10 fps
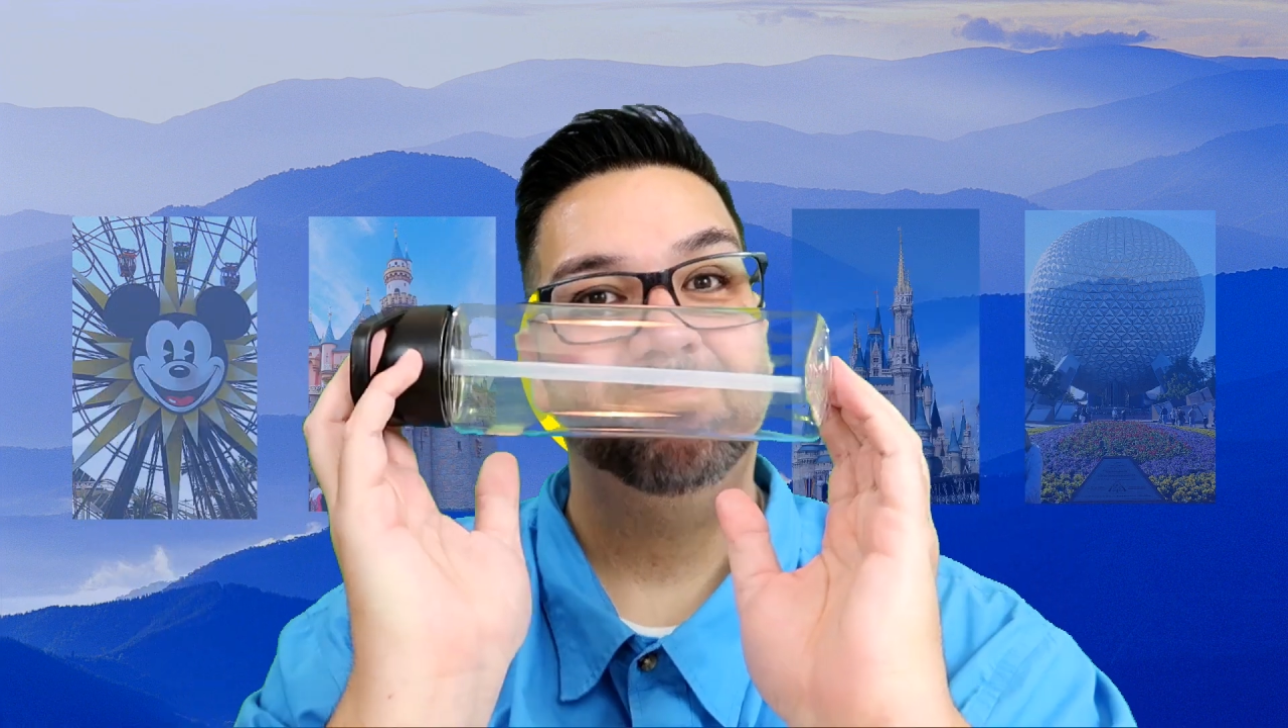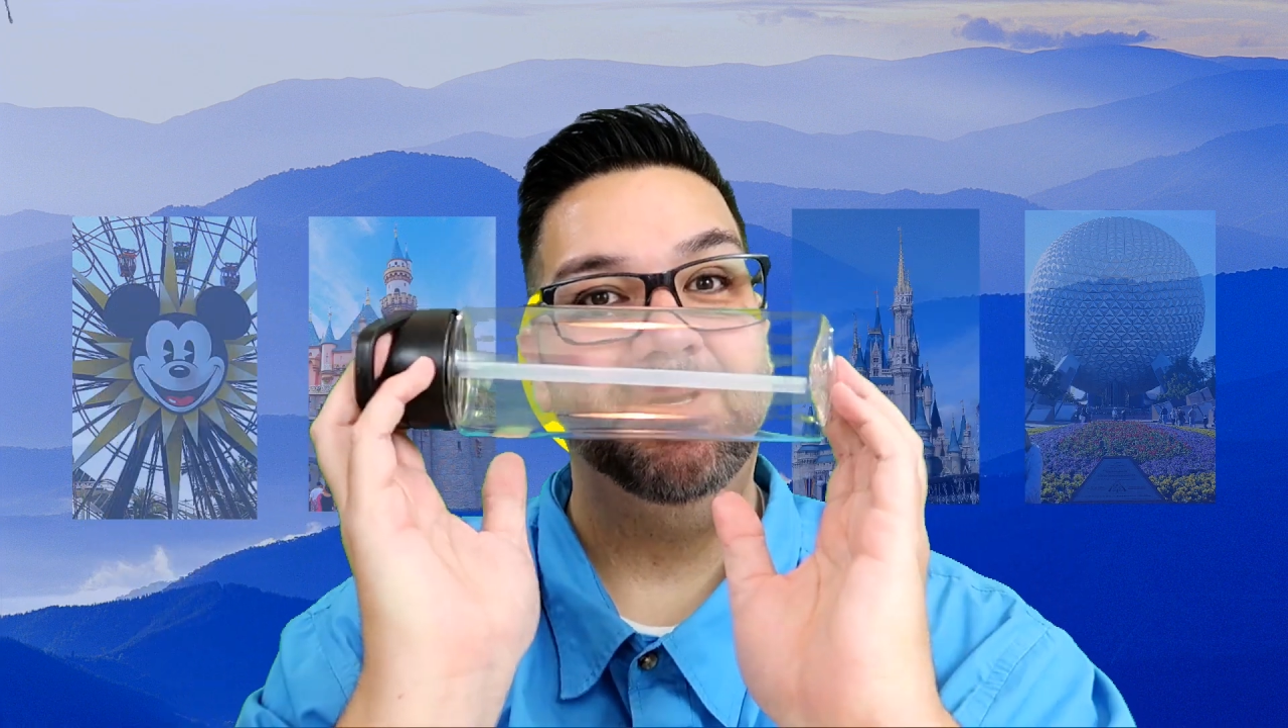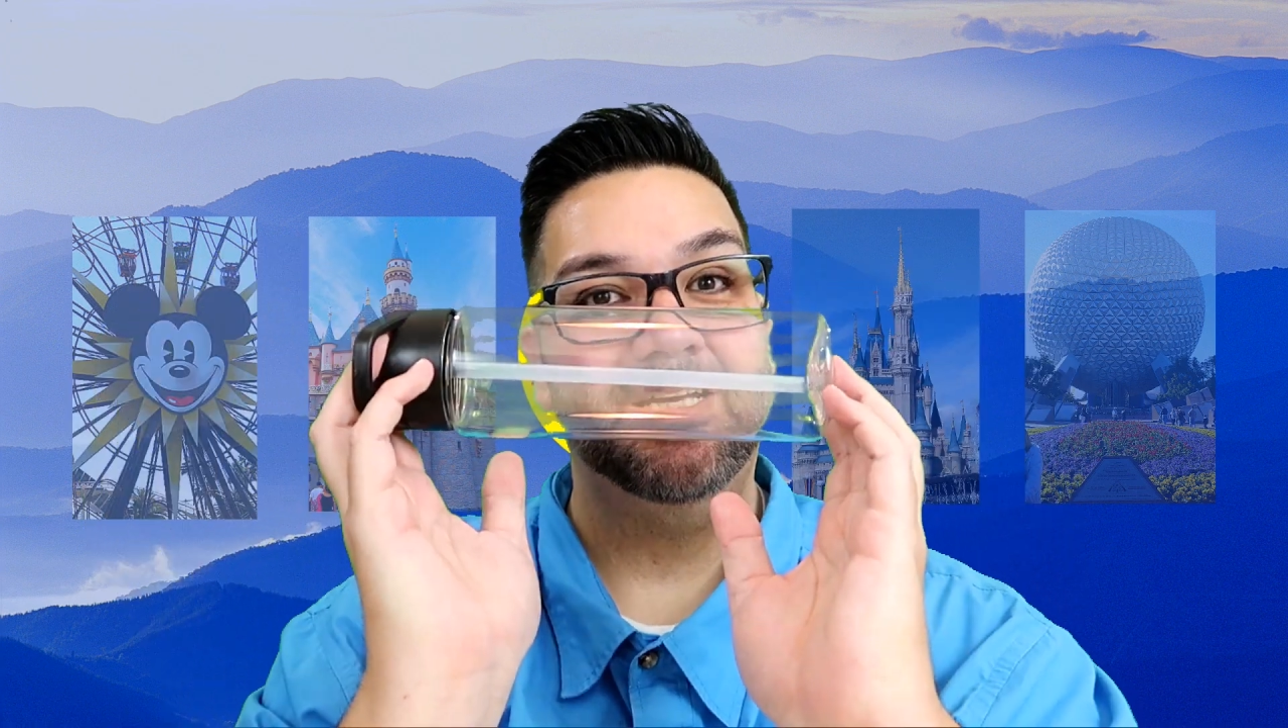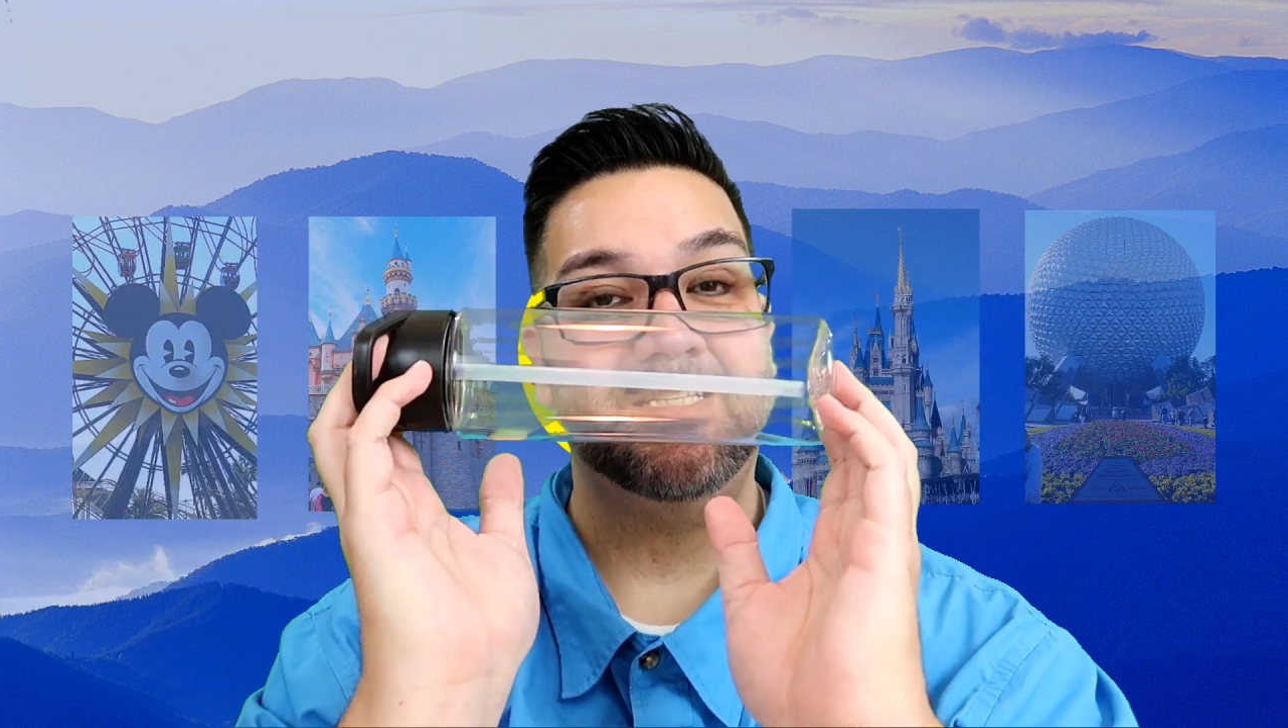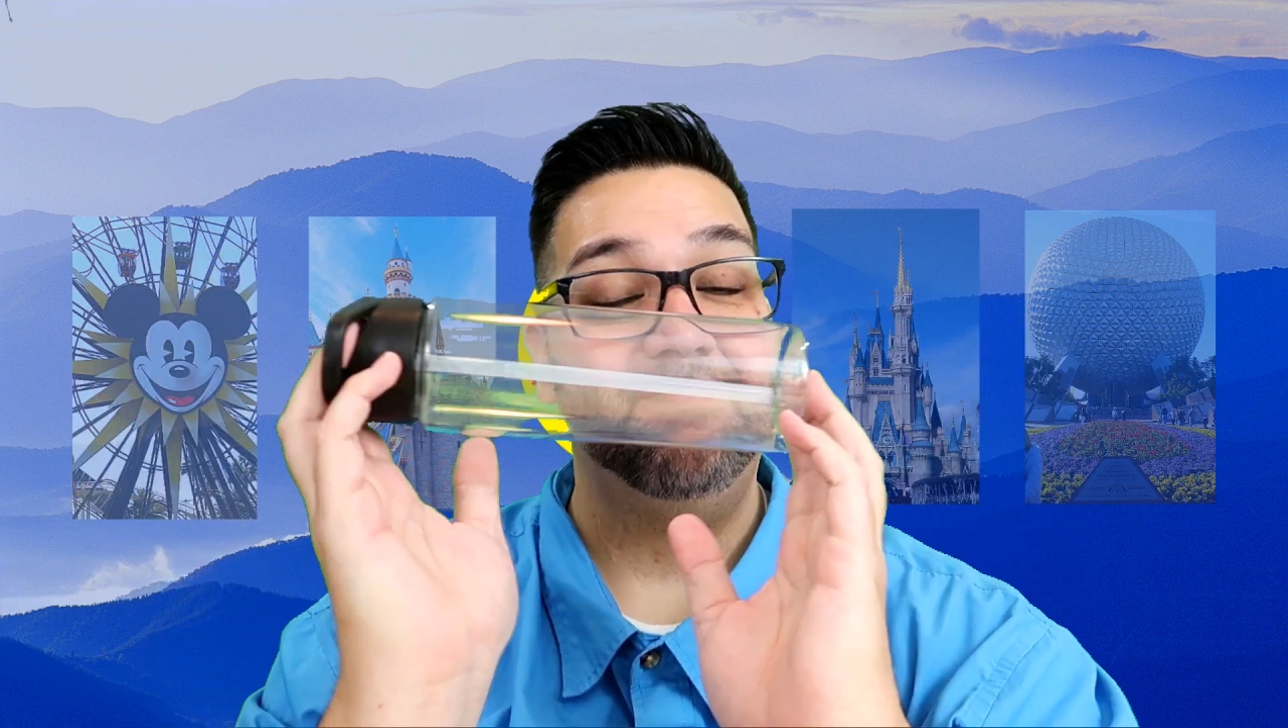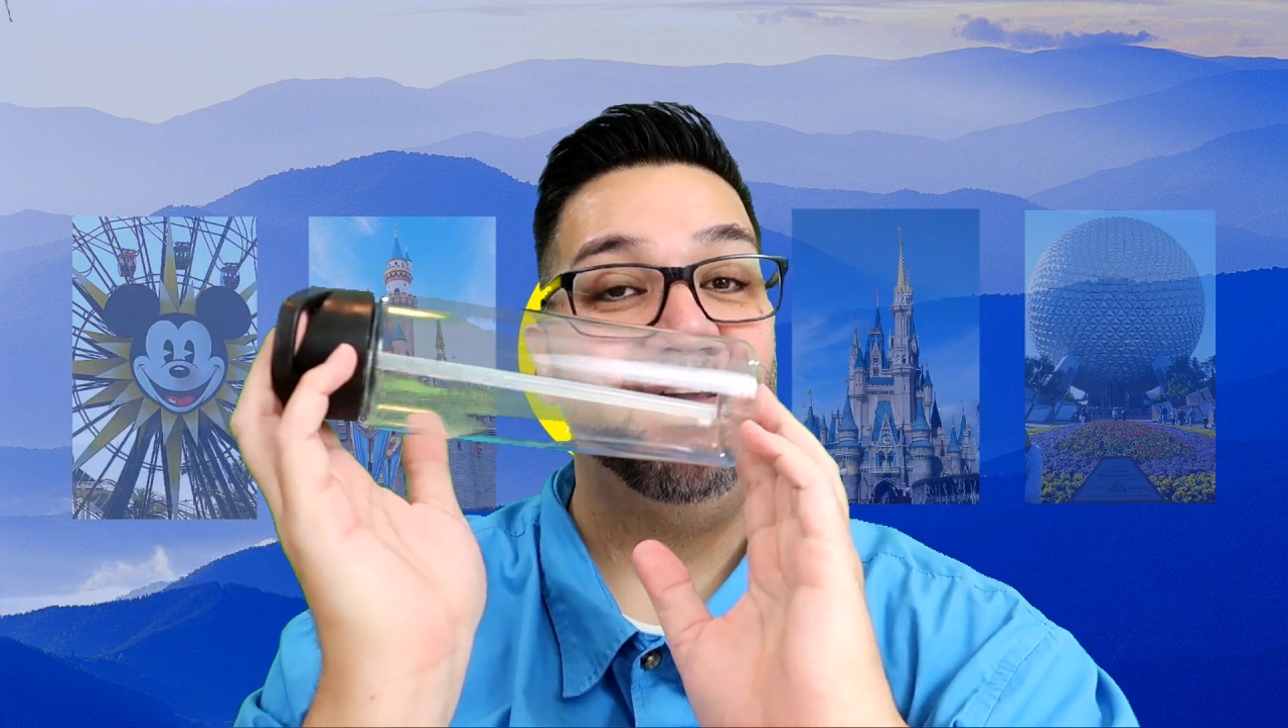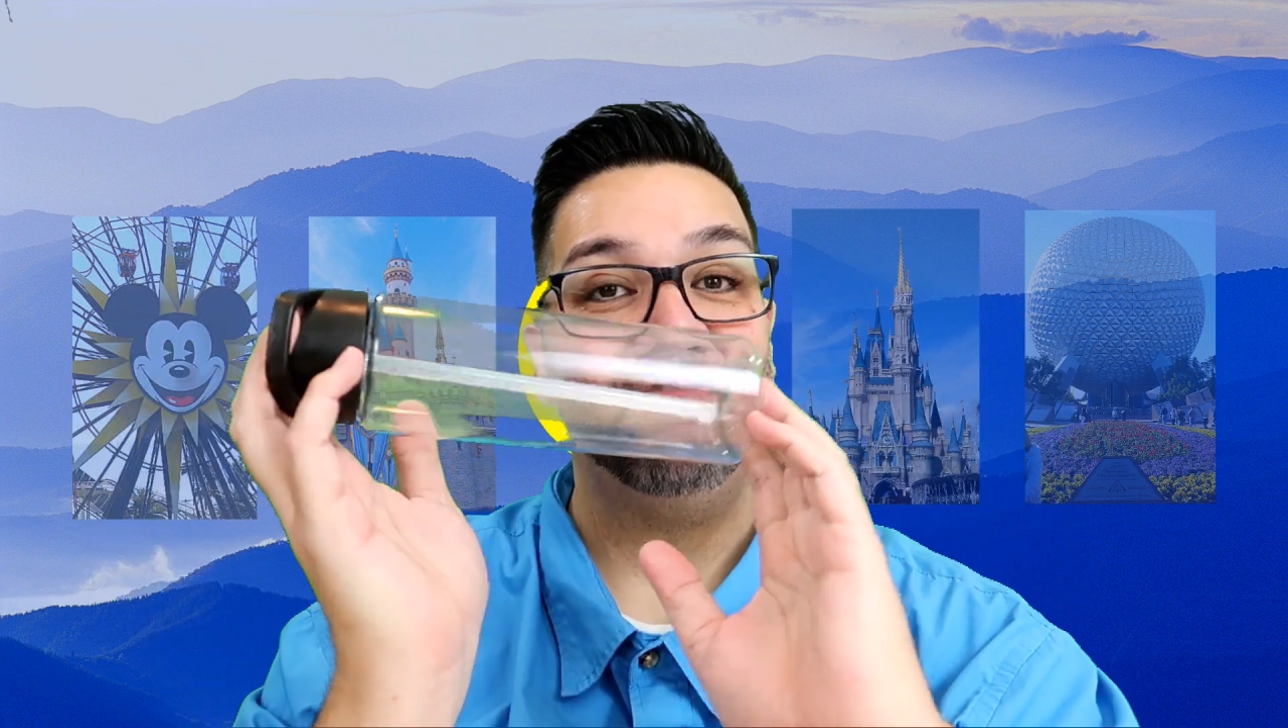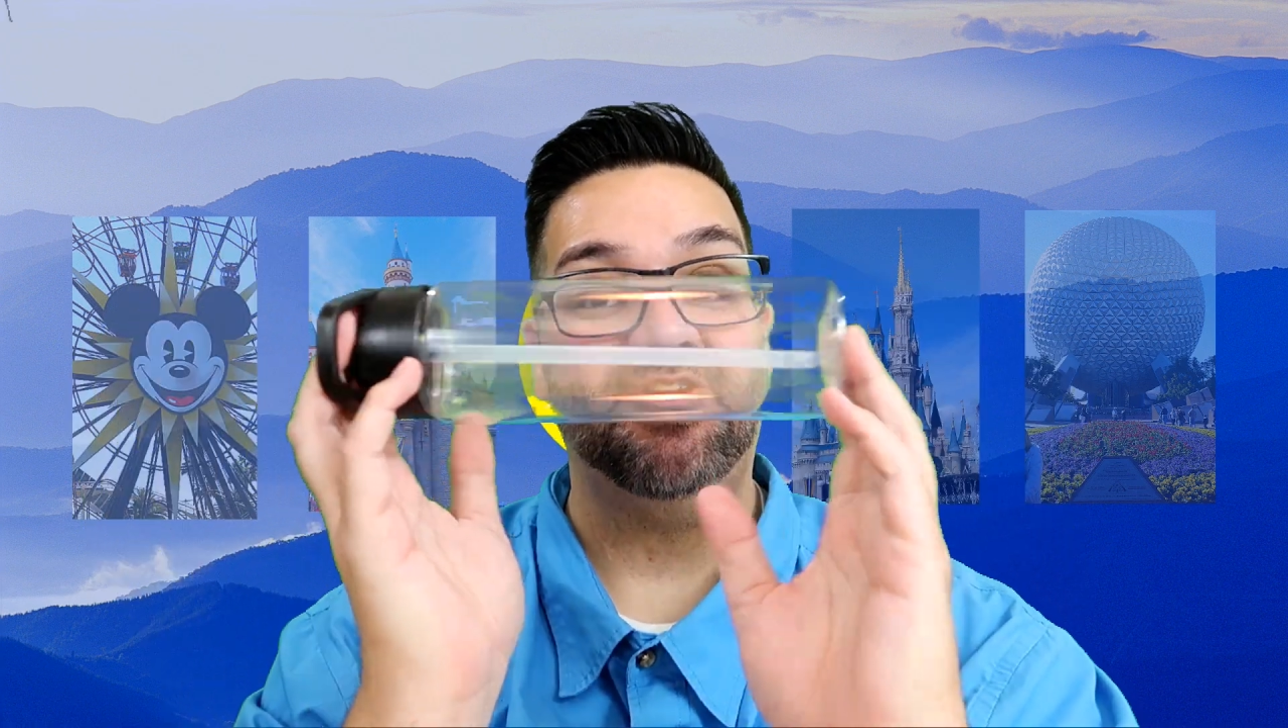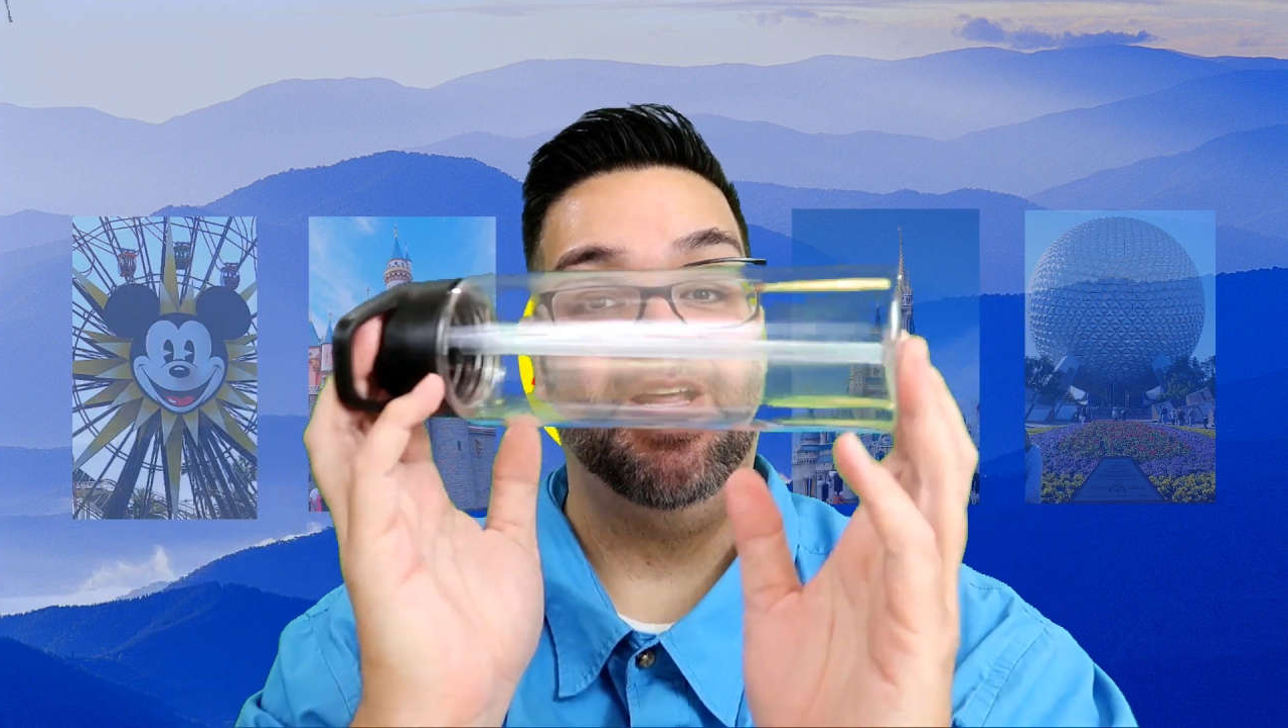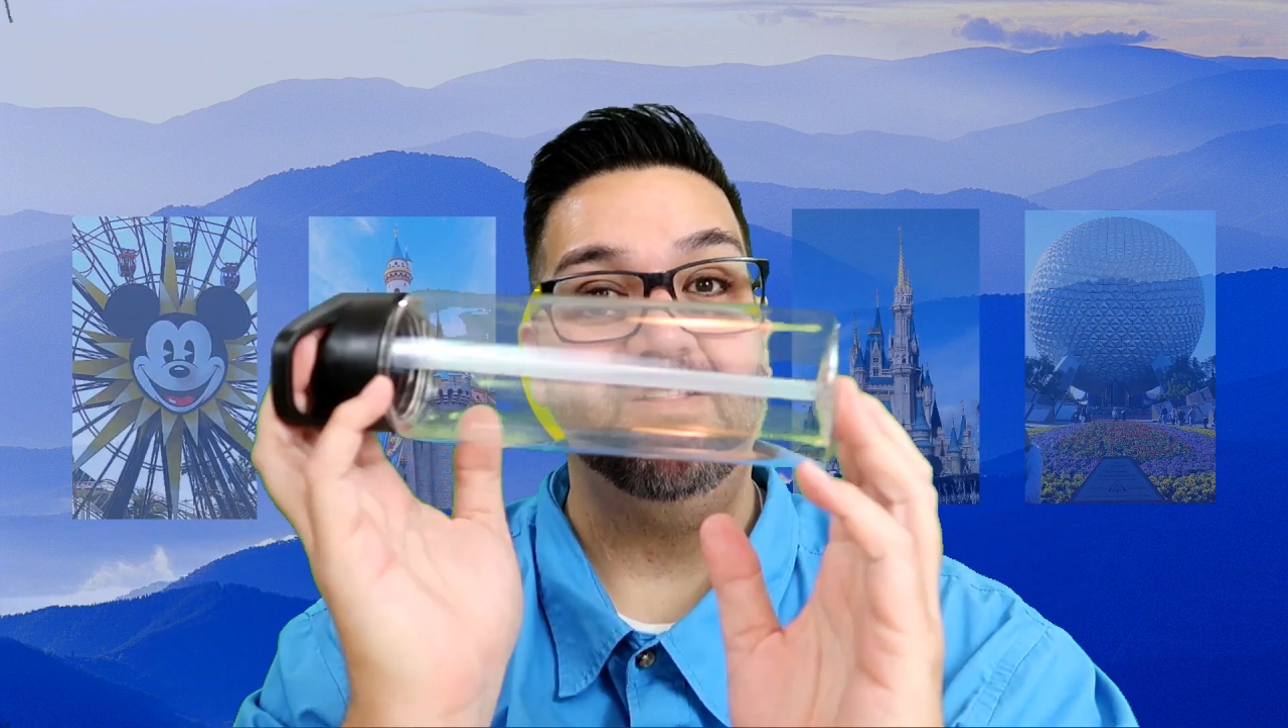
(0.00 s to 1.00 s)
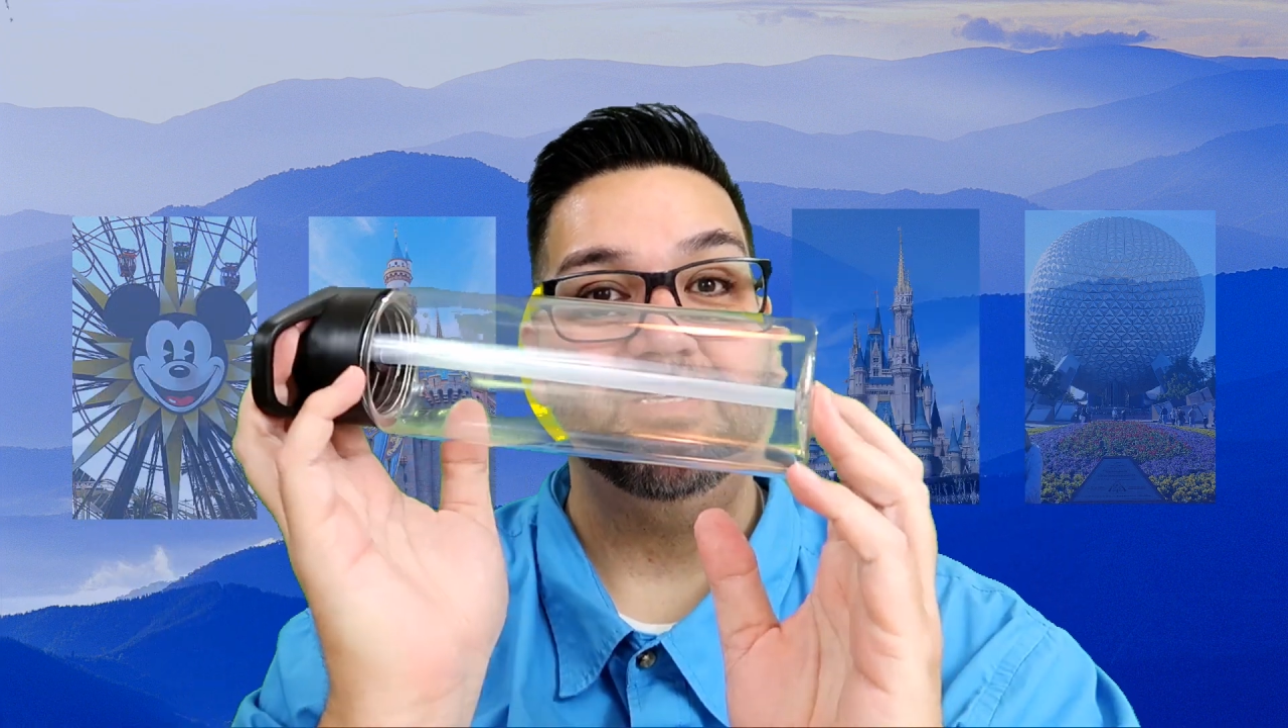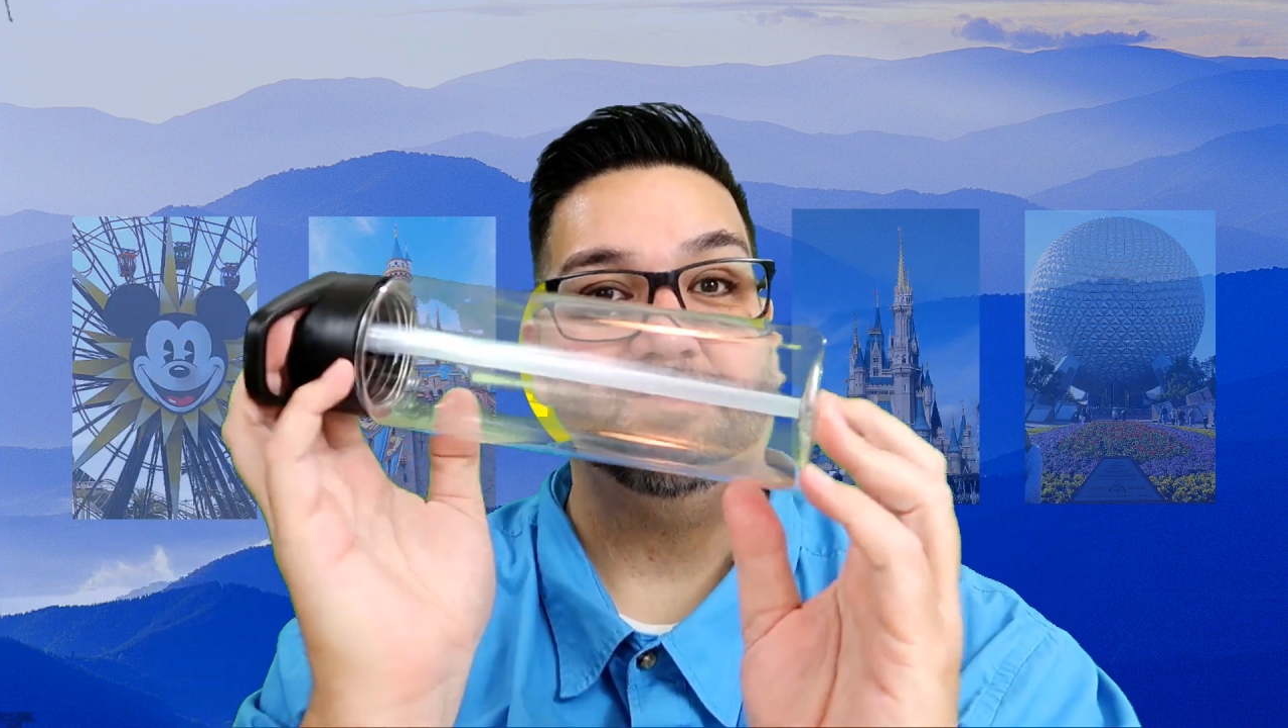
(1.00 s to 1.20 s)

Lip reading: because I've never done